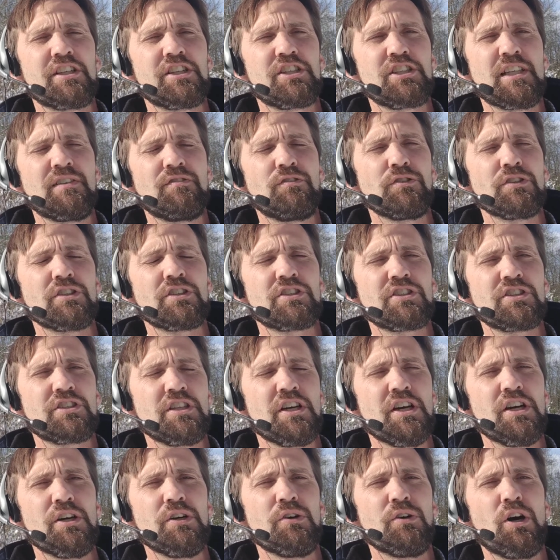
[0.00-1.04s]
shovel the
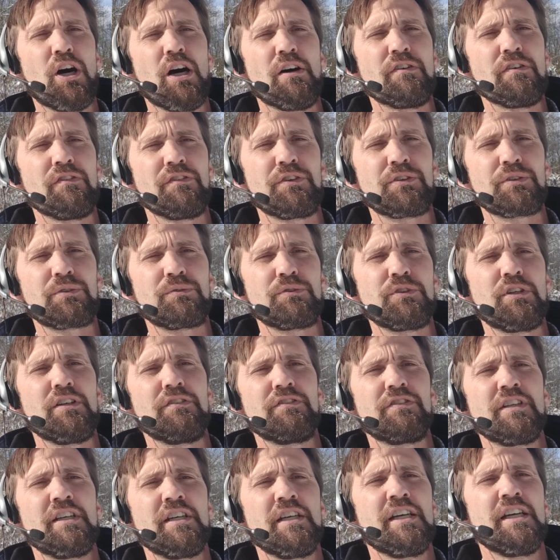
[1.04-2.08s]
snow off of your
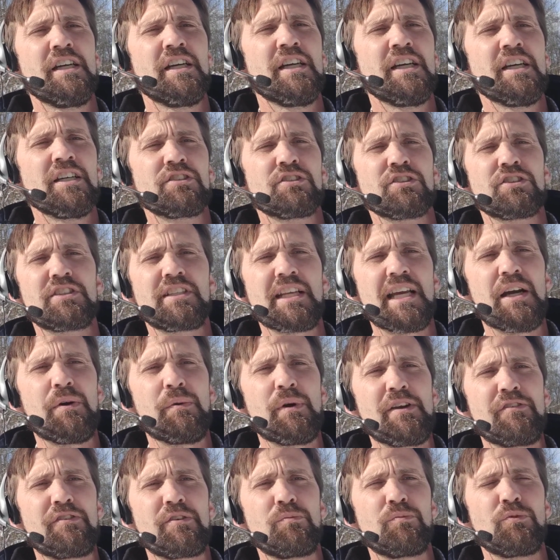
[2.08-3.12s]
roof. So stay
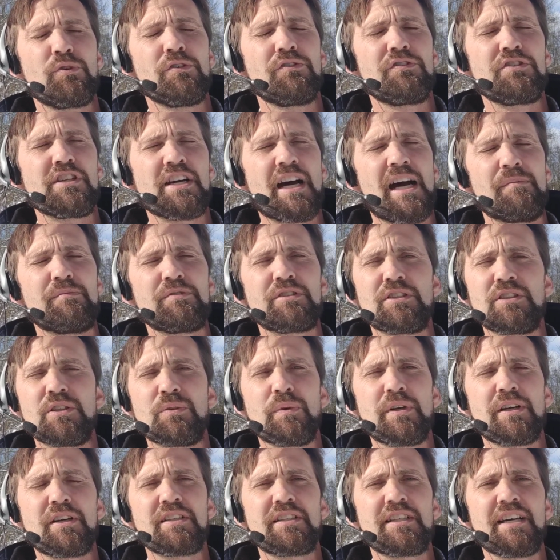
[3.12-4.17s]
away from roof jobs in the
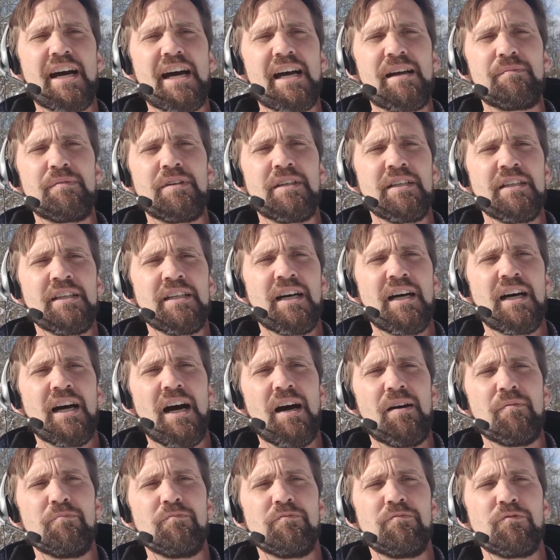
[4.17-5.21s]
wintertime
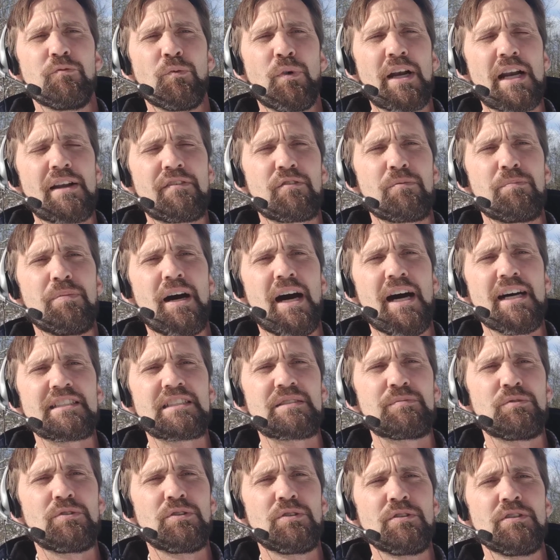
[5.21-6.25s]
whenever
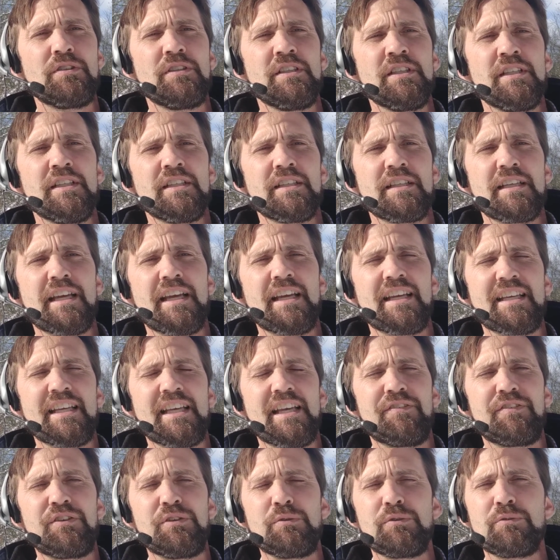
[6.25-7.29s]
possible.
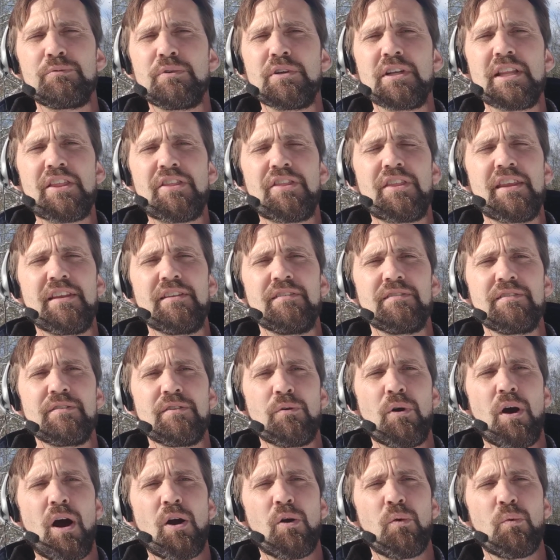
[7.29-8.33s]
If you really
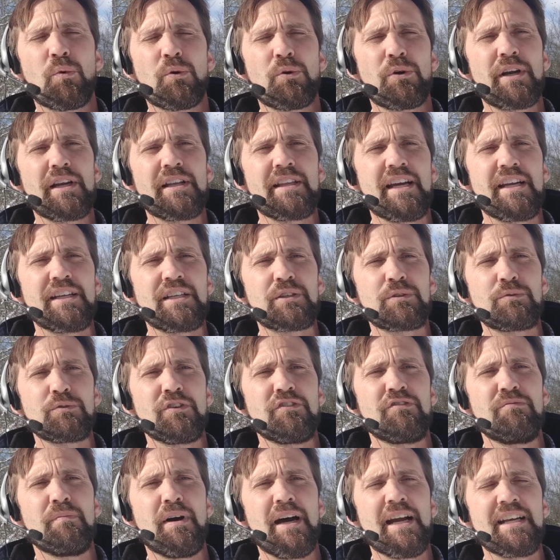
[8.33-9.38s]
are worried that your
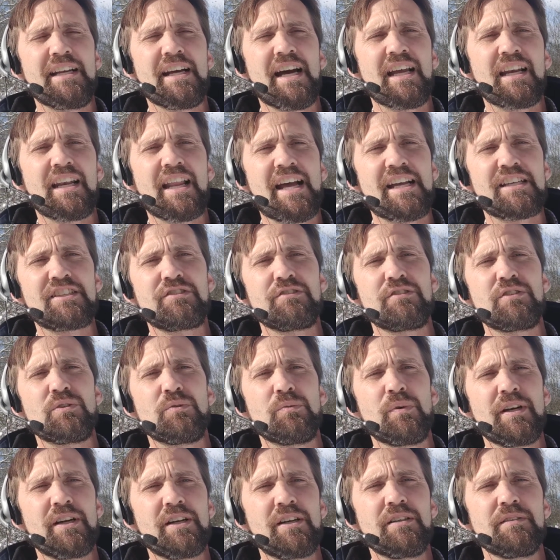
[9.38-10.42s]
roof might not last through the
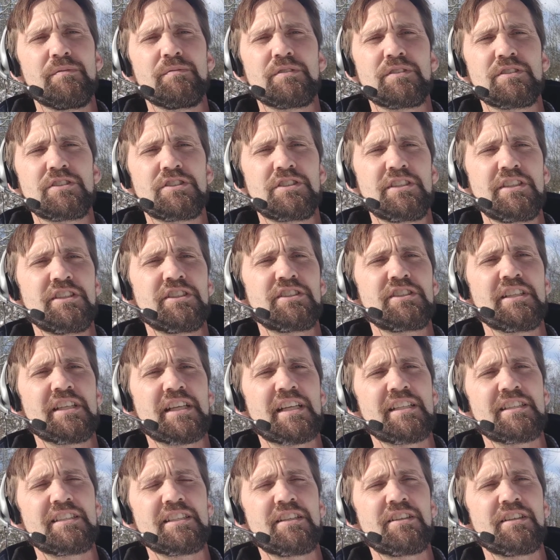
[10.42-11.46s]
winter, seriously
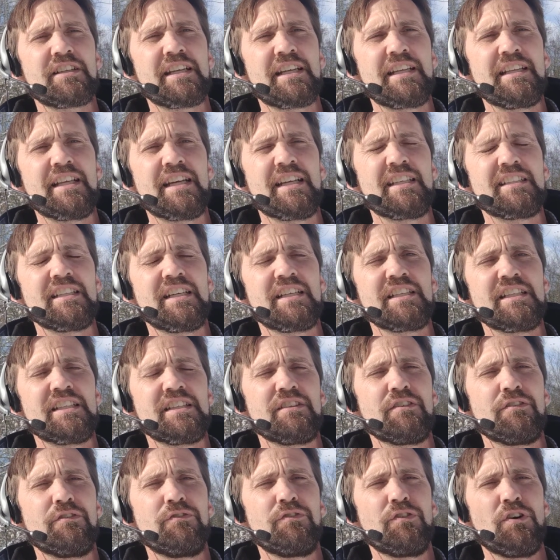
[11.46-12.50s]
consider getting that done in
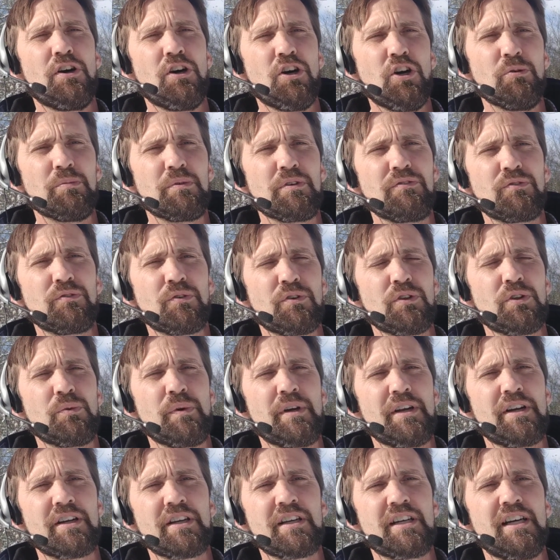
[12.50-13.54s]
the fall before the
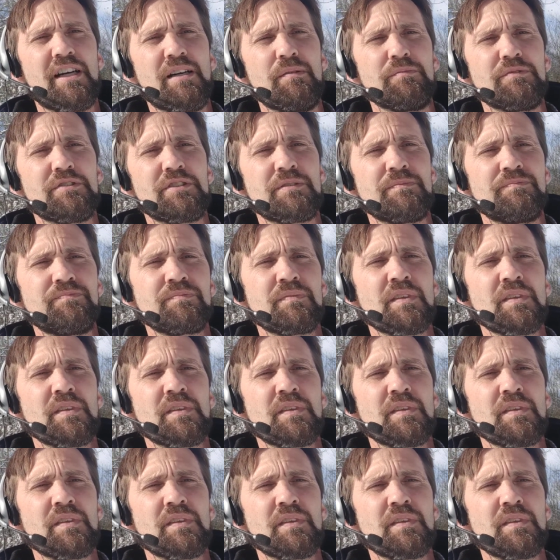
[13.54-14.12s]
winter comes.